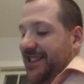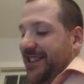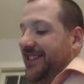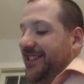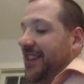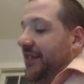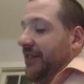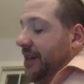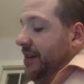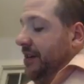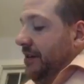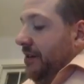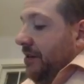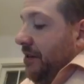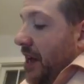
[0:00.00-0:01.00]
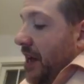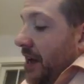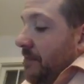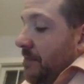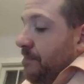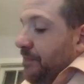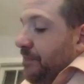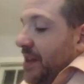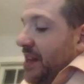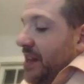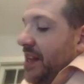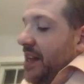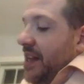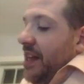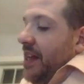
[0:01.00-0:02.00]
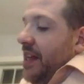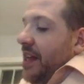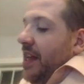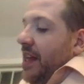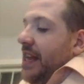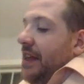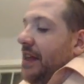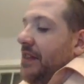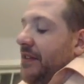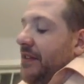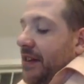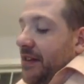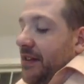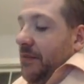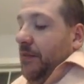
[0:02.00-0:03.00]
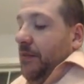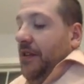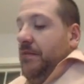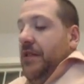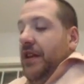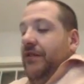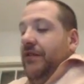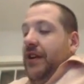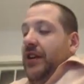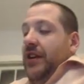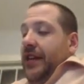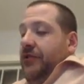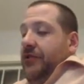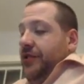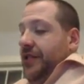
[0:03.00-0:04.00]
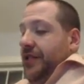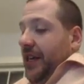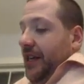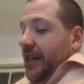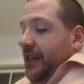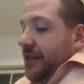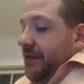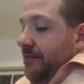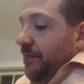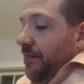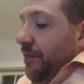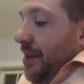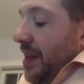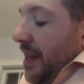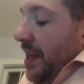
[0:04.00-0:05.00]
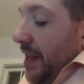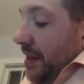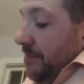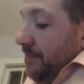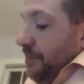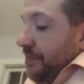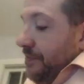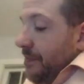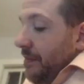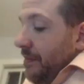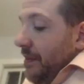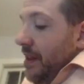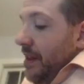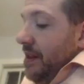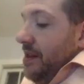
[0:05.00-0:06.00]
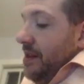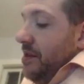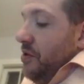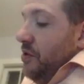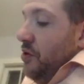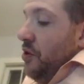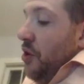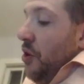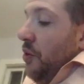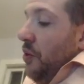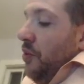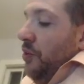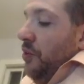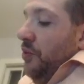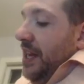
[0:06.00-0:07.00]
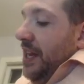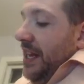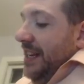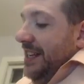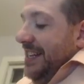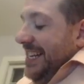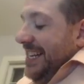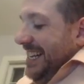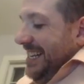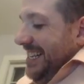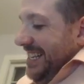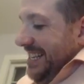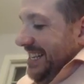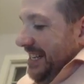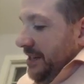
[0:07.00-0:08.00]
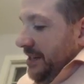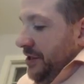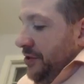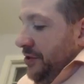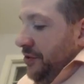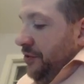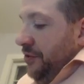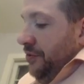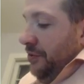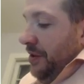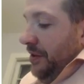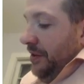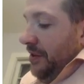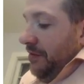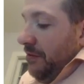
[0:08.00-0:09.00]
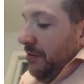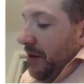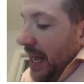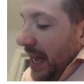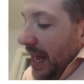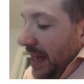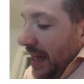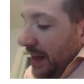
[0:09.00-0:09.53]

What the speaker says: 7. Okay. Now this sets up something very interesting. Okay. What we can do is if we